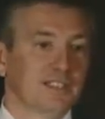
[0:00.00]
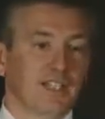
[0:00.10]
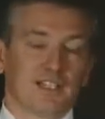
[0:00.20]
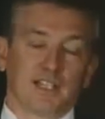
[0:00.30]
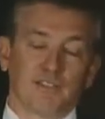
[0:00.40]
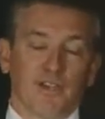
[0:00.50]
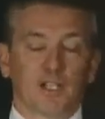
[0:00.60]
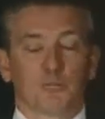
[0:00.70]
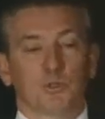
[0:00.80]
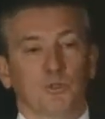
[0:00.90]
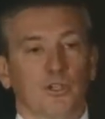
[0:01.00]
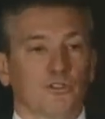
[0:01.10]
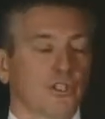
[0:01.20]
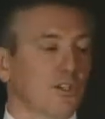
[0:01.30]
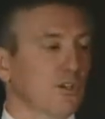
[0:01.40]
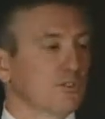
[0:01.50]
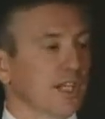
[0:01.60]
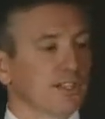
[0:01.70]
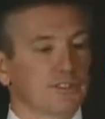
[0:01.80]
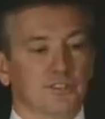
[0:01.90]
I think the vast majority of the CEOs
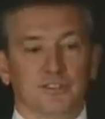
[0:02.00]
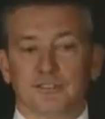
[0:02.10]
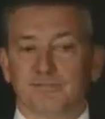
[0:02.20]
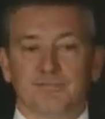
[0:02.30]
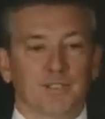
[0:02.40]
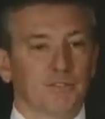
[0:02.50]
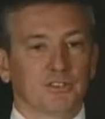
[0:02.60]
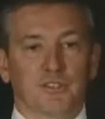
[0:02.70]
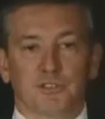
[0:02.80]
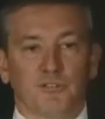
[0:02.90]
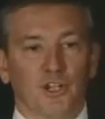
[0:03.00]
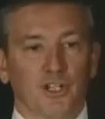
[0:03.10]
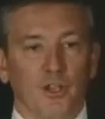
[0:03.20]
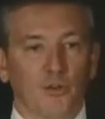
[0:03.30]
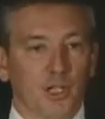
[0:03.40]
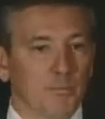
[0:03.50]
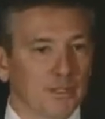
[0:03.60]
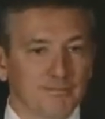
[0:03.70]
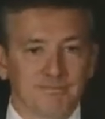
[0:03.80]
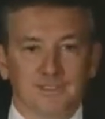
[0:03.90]
answered it was a very low number,
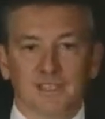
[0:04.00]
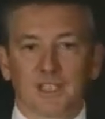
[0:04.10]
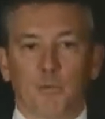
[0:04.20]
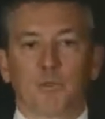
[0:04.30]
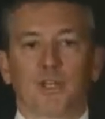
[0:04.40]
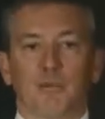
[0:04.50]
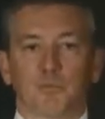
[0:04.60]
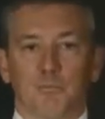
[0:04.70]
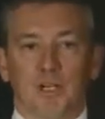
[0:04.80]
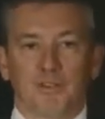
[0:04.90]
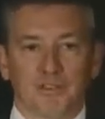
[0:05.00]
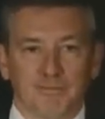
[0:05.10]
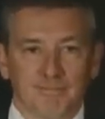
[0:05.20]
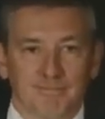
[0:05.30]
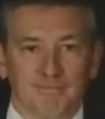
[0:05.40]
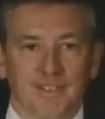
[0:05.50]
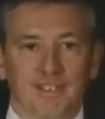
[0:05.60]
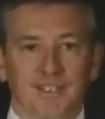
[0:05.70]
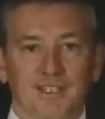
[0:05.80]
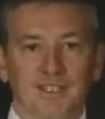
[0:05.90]
a couple times a month.
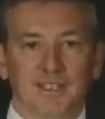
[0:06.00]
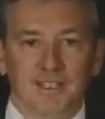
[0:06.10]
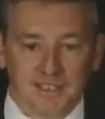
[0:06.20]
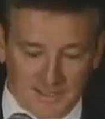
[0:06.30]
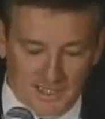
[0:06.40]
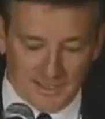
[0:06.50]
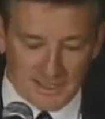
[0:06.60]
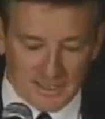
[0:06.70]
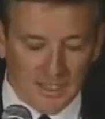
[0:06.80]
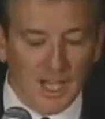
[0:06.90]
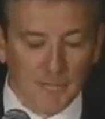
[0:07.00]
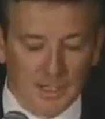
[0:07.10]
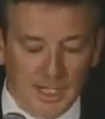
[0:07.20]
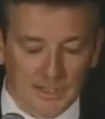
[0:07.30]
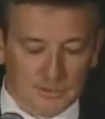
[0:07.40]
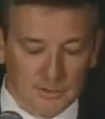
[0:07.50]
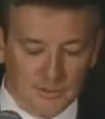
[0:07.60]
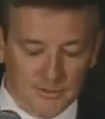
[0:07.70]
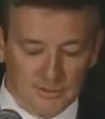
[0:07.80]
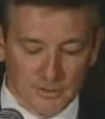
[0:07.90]
I think the linemen
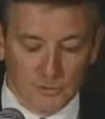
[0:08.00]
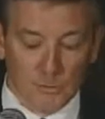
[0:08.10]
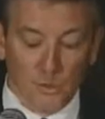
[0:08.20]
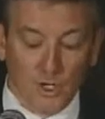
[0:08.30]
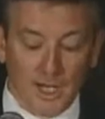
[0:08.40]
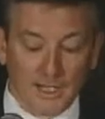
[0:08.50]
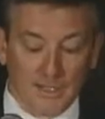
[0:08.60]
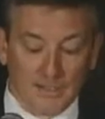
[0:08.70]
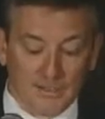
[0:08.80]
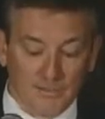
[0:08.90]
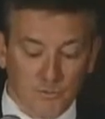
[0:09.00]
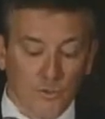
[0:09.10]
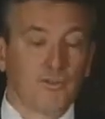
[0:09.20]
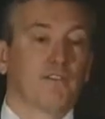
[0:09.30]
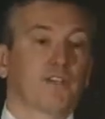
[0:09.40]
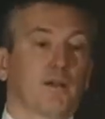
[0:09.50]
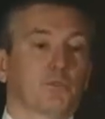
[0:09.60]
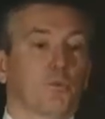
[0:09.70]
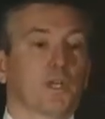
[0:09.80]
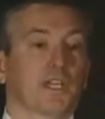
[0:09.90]
answered it was more like 4 or 5
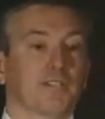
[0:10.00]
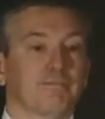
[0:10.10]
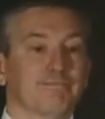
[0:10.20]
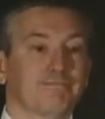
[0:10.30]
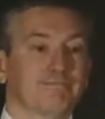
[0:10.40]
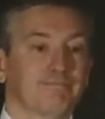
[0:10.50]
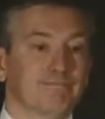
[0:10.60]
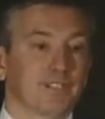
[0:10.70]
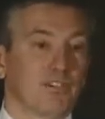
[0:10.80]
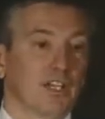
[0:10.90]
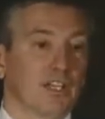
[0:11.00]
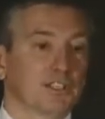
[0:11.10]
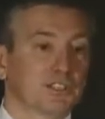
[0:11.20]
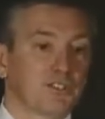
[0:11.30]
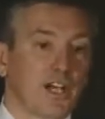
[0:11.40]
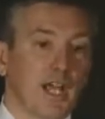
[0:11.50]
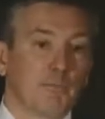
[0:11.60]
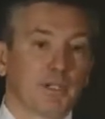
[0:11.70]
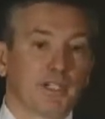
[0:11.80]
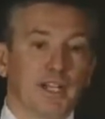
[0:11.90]
times a week the violations are
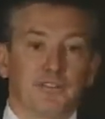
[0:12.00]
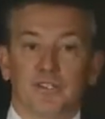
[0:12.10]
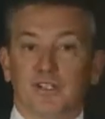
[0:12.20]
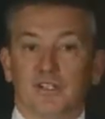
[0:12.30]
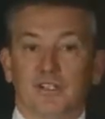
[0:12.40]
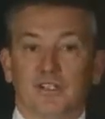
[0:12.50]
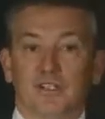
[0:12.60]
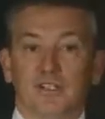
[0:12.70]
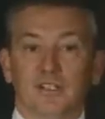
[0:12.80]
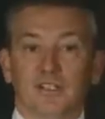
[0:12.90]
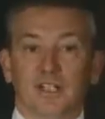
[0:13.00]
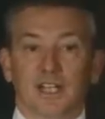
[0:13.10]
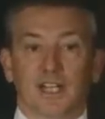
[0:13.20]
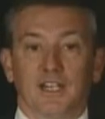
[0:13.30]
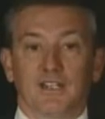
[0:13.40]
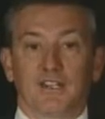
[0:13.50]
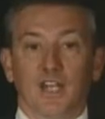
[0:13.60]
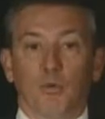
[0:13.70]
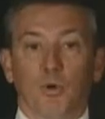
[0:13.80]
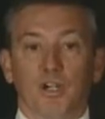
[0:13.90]
happening out there. Again, that
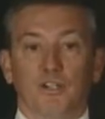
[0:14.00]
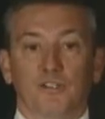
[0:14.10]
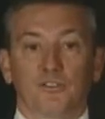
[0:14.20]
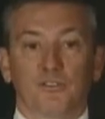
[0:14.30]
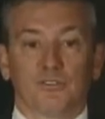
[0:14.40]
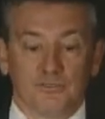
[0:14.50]
awareness,